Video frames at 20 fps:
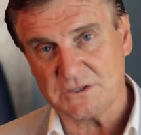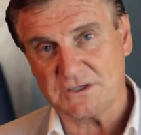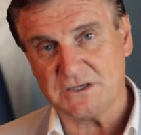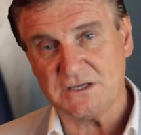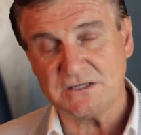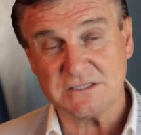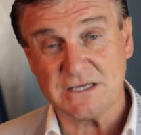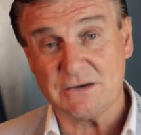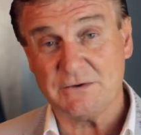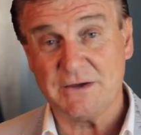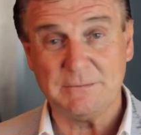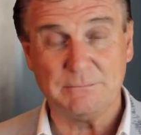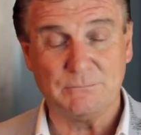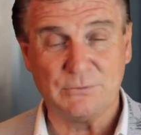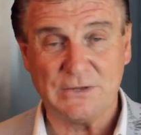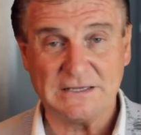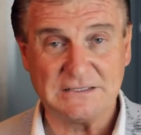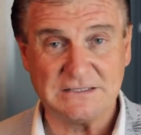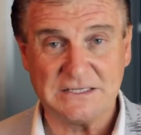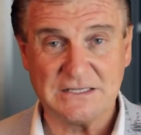The kids go out
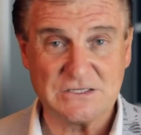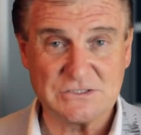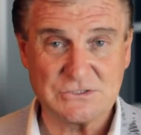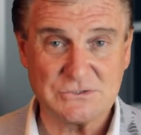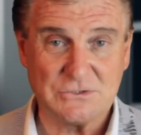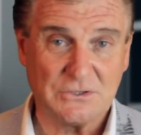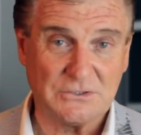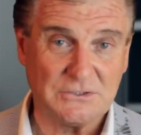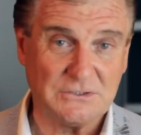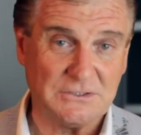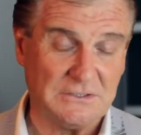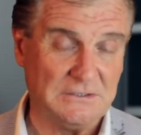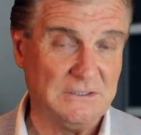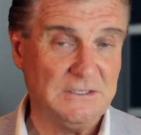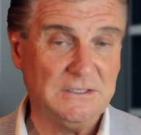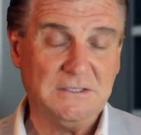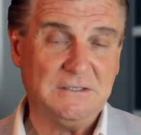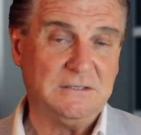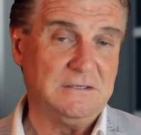and play tennis on it, and